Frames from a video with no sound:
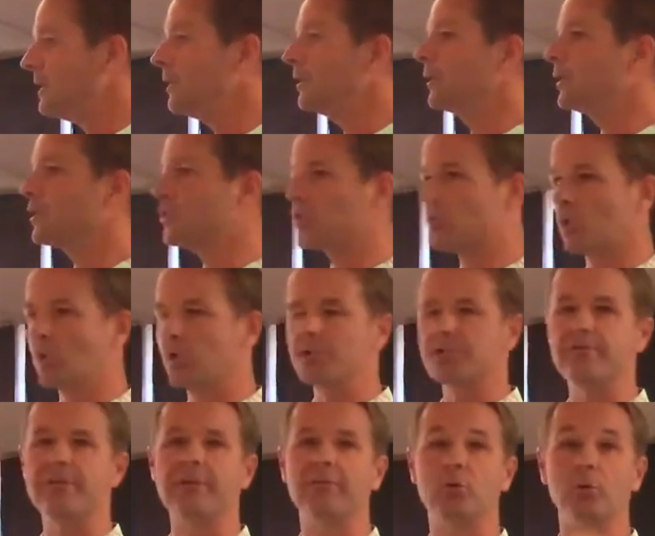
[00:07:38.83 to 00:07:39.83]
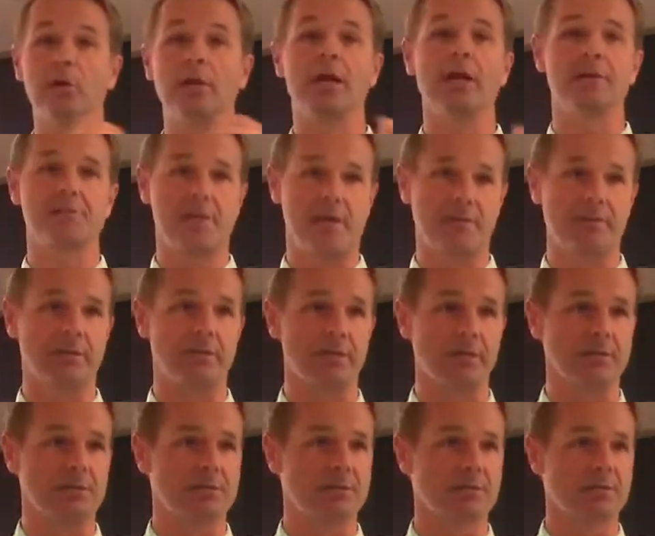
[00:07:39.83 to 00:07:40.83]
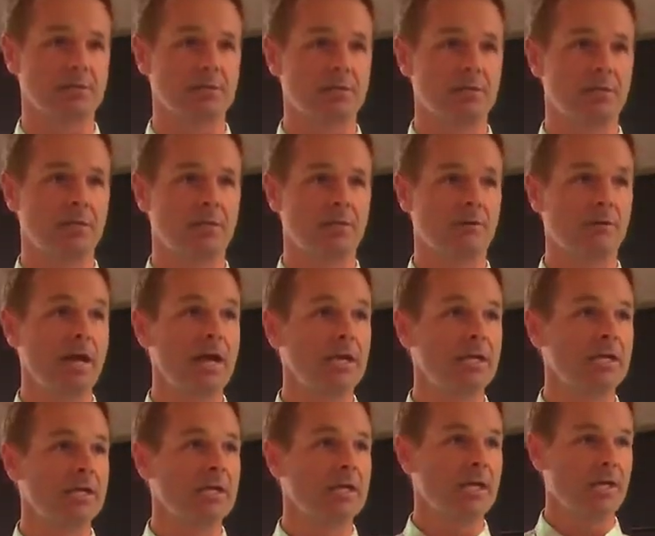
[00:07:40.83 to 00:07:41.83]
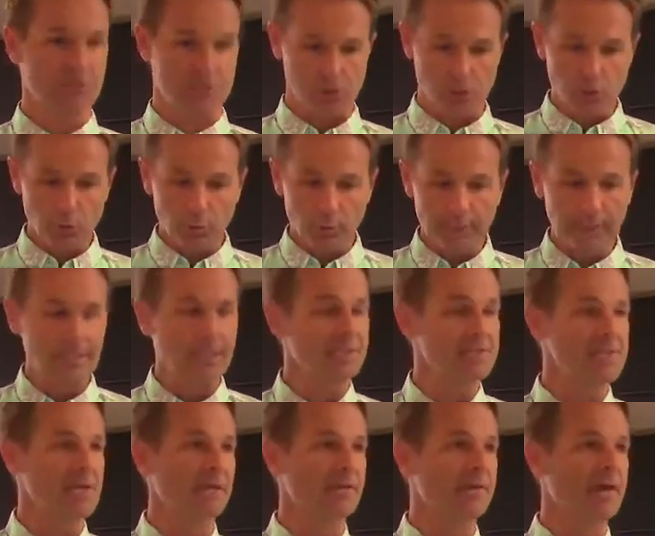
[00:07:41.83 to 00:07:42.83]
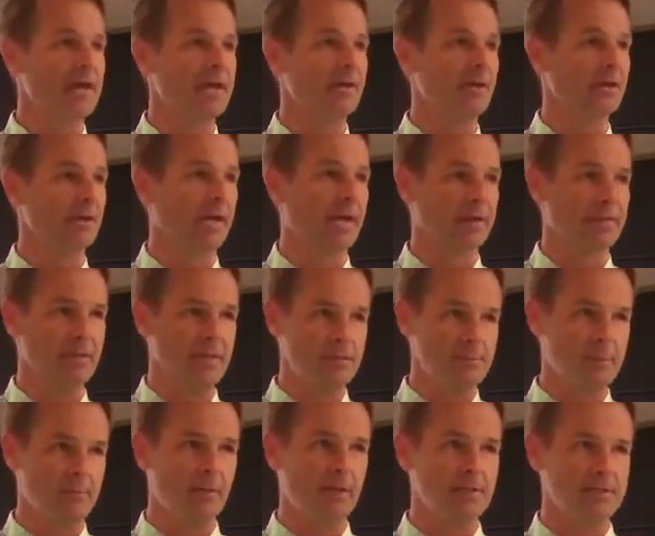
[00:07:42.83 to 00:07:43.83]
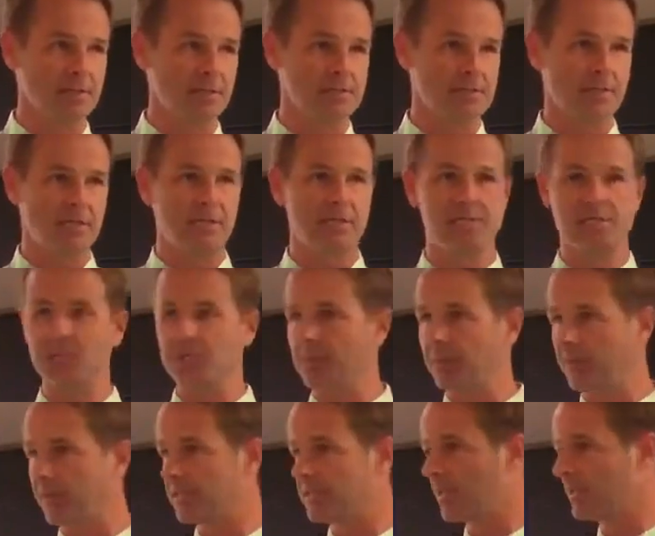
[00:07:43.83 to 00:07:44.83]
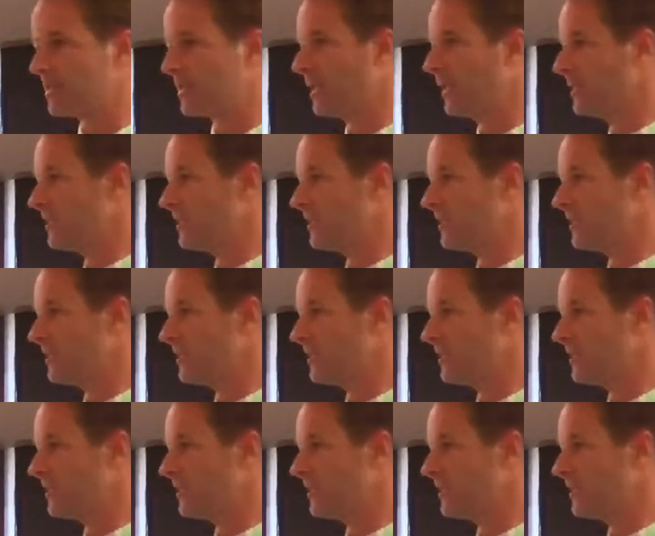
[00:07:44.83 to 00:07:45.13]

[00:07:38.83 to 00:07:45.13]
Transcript: hearing stories of everyone else having kids, right? And so you read a list like that and you're like, these people had tons of kids, these people had tons of